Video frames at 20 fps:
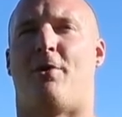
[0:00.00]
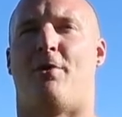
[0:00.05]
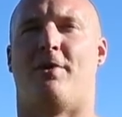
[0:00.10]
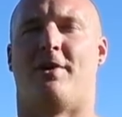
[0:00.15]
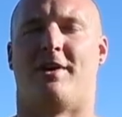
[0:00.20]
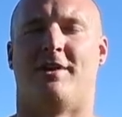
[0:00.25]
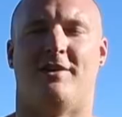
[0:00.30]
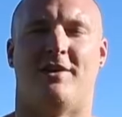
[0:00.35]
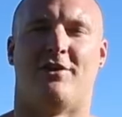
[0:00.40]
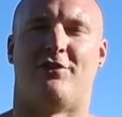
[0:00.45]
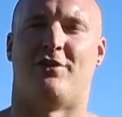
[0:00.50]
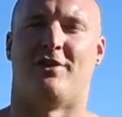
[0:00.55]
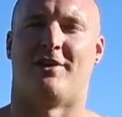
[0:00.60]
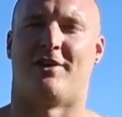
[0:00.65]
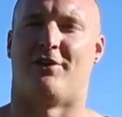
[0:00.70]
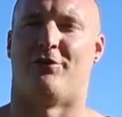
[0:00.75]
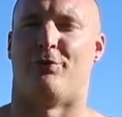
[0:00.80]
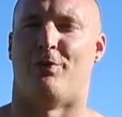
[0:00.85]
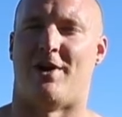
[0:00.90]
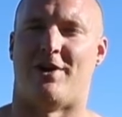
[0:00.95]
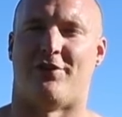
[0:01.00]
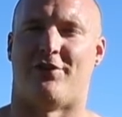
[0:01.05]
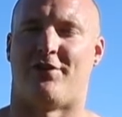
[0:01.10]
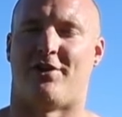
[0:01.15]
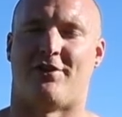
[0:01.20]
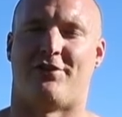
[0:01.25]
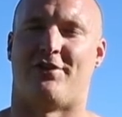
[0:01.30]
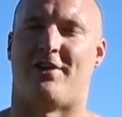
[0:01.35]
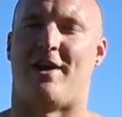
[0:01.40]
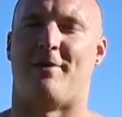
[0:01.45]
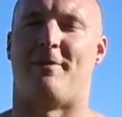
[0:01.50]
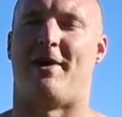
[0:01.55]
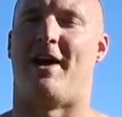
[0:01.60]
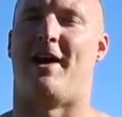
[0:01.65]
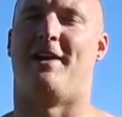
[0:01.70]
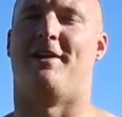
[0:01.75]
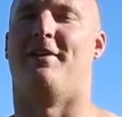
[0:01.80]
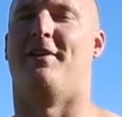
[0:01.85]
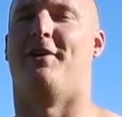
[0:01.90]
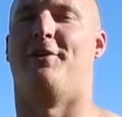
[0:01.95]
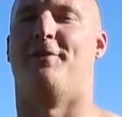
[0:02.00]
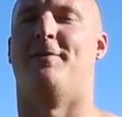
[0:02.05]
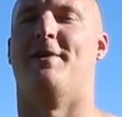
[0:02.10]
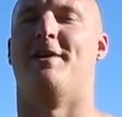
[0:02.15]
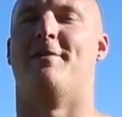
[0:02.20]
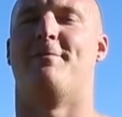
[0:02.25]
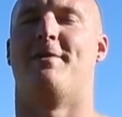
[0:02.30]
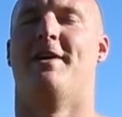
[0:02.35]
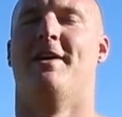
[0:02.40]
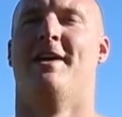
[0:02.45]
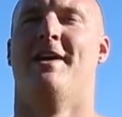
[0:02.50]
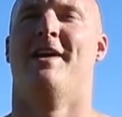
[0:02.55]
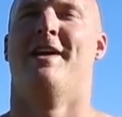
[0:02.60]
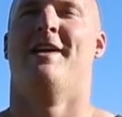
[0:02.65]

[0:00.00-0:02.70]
throwing condition because wind starts to get my head a little bit. But